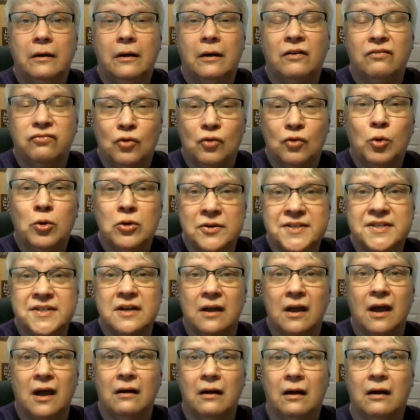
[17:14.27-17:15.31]
of course
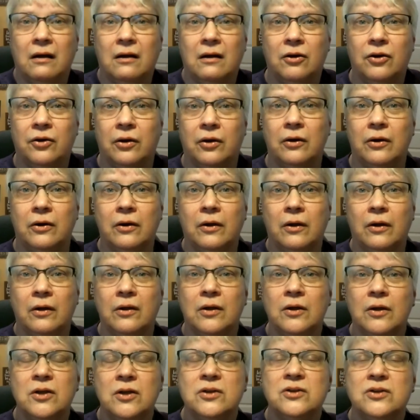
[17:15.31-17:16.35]
it got harder.
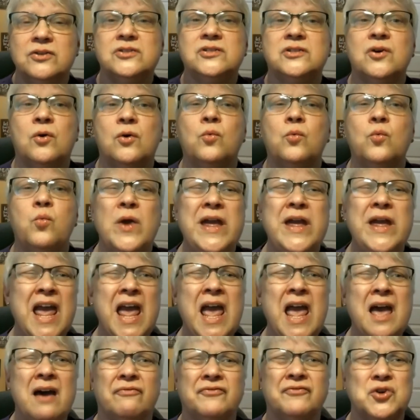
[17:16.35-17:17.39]
Yeah. So we
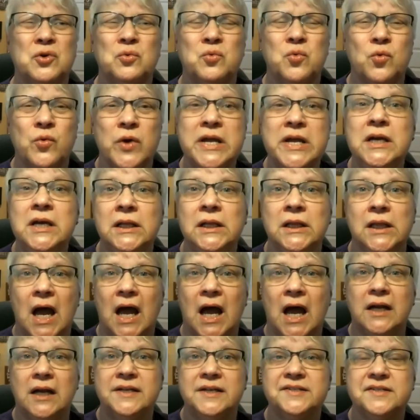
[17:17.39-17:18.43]
have to
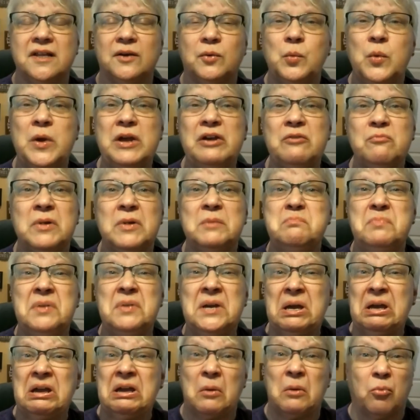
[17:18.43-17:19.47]
realize that we have been
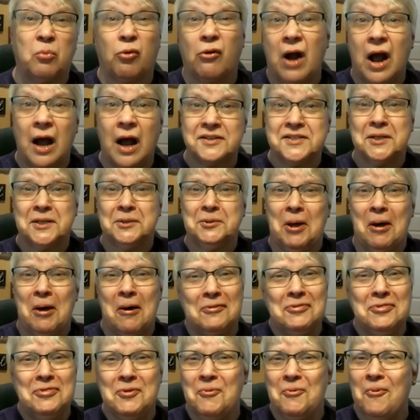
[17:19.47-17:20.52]
picking up rocks
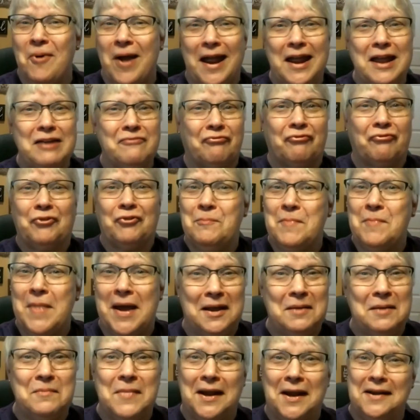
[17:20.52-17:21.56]
along the way for
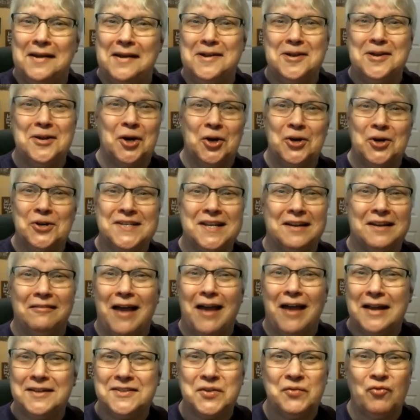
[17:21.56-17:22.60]
many, many years in
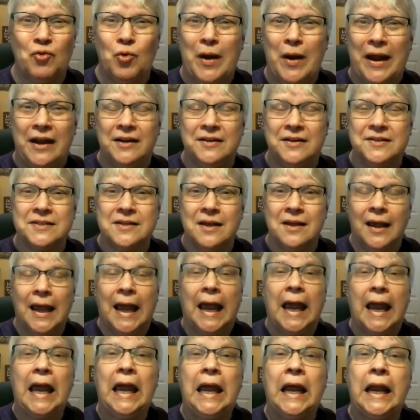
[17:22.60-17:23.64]
lots of ways.
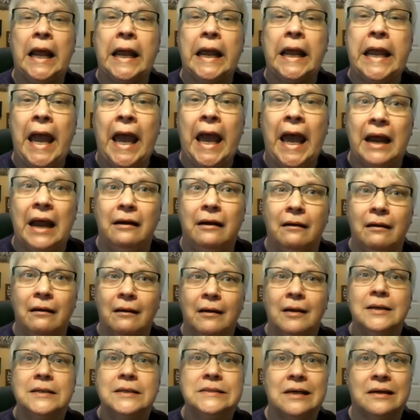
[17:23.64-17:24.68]
And again,
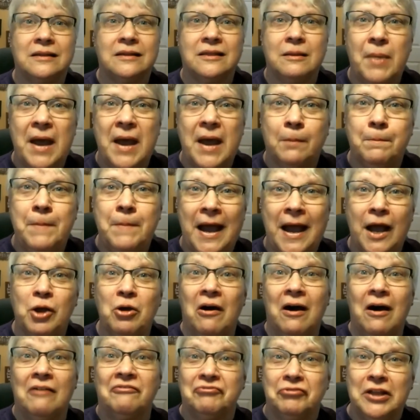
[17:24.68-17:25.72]
take the backpack
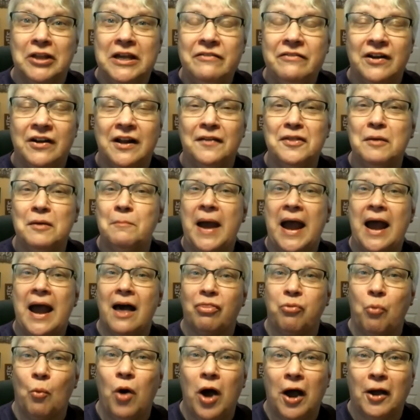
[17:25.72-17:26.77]
off, leave it on the
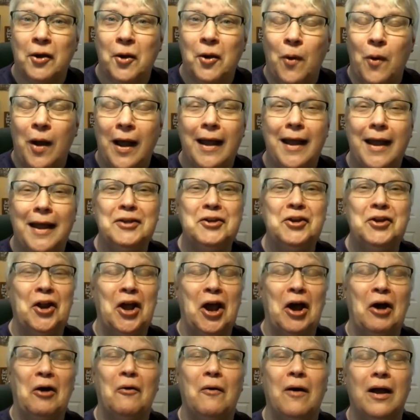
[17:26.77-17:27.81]
path, walk away. You
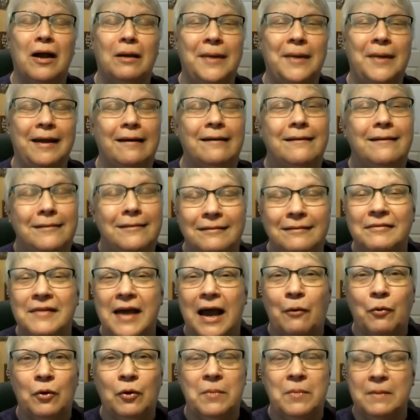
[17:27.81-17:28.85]
know, I mean,
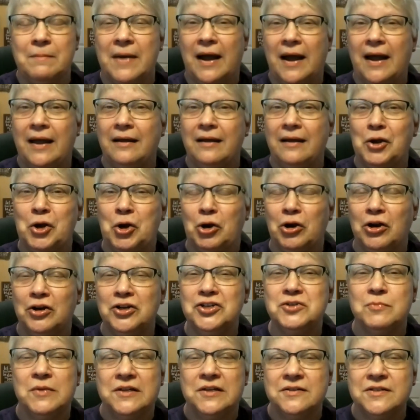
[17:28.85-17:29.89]
that would be my
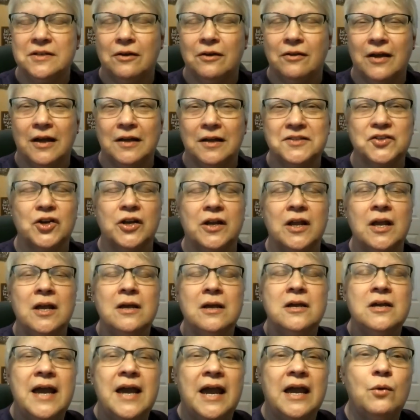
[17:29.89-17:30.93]
encouragement. So that's good.
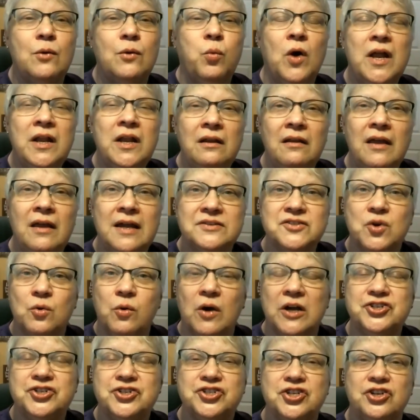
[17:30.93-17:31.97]
Hey, one last
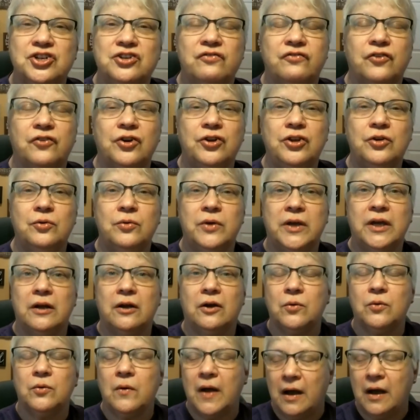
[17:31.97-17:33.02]
question for you,
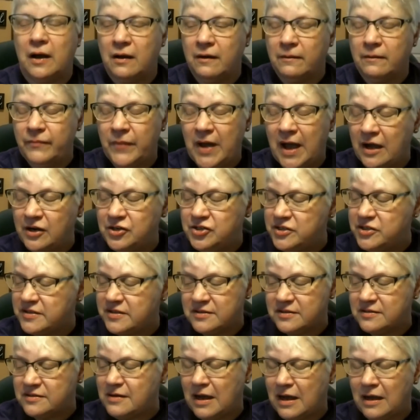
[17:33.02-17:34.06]
kiddo. Um, I
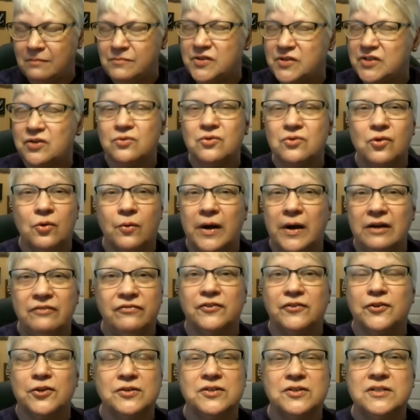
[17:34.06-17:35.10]
just, I'm so
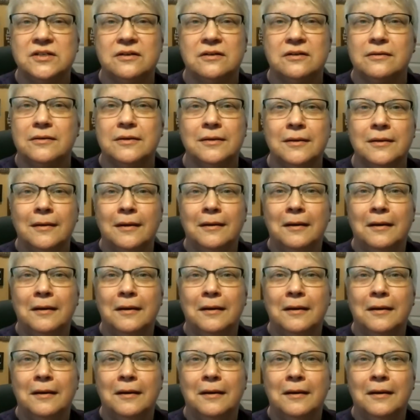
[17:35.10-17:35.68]
grateful to